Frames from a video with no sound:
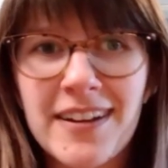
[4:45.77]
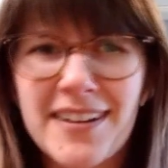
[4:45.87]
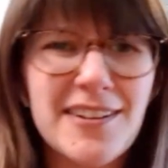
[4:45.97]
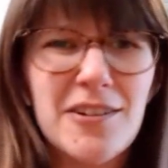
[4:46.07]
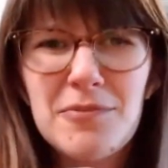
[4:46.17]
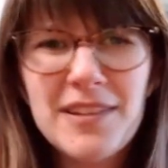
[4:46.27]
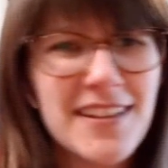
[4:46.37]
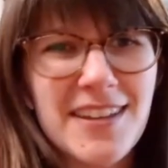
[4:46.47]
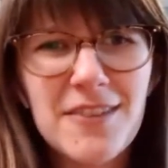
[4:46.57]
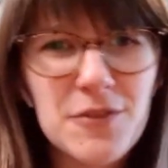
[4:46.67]
And it could be
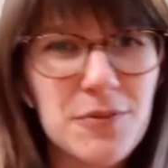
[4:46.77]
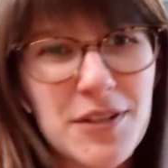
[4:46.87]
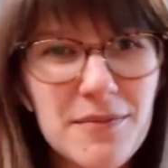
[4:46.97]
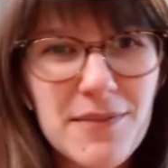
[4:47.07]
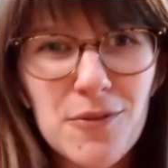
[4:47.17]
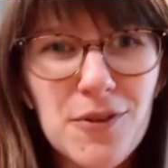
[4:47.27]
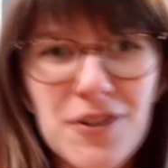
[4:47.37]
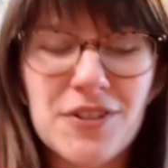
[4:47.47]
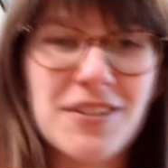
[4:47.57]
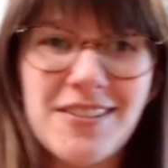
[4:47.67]
like you've switched up the
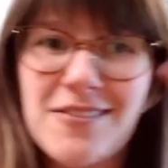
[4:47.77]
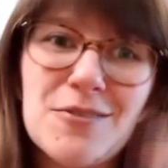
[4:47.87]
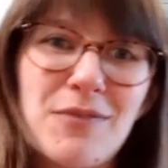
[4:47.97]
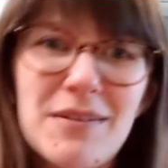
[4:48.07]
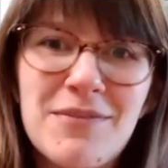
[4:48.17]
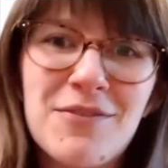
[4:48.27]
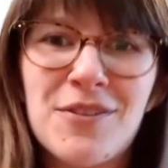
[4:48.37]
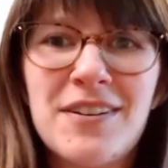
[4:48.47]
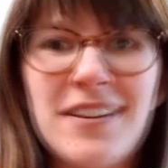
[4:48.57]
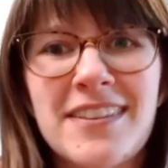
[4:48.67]
order and you do one
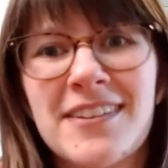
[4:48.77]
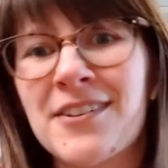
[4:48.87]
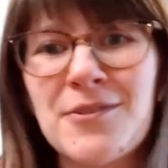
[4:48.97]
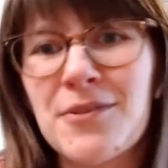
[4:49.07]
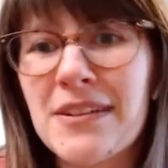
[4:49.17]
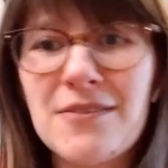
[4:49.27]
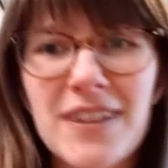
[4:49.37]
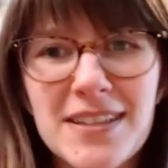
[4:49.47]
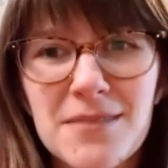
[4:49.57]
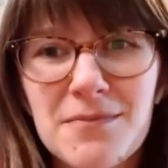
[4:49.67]
before another, or you've
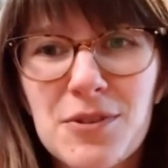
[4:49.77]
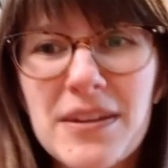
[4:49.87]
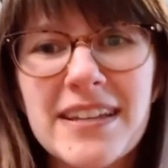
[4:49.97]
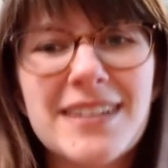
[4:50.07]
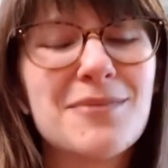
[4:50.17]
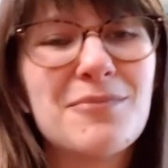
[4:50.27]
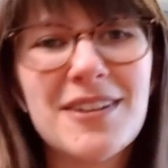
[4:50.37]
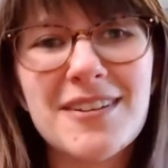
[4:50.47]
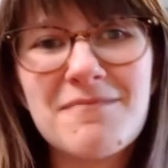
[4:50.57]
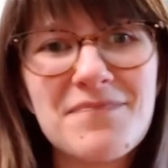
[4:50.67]
got some tweaks,
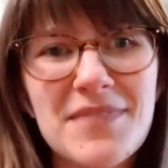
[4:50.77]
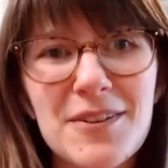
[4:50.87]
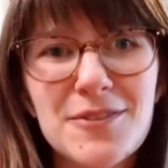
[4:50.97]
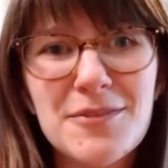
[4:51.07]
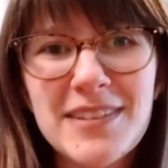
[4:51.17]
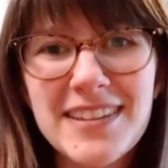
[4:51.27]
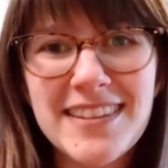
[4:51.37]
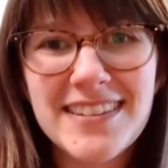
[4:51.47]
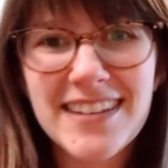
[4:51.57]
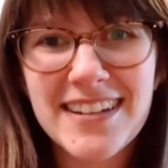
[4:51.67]
but ultimately
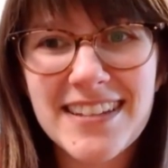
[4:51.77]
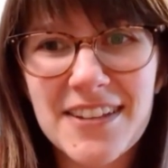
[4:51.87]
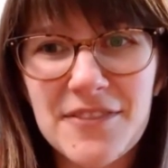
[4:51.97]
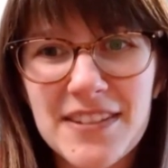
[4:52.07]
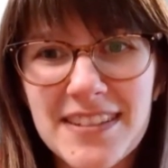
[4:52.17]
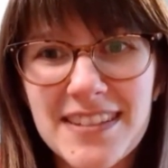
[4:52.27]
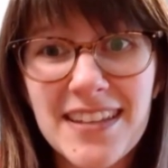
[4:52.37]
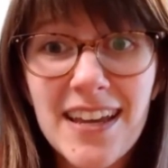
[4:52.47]
this kind of stuff is